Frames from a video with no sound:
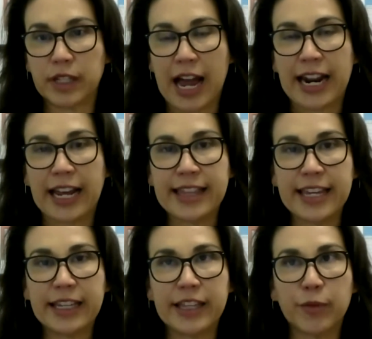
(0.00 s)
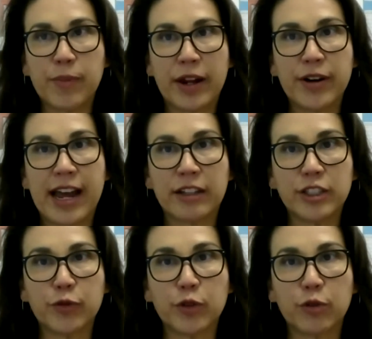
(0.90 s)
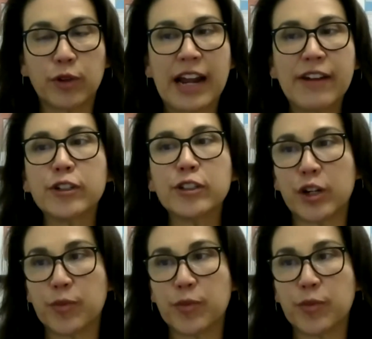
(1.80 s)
And I think they're better now. So for when I first started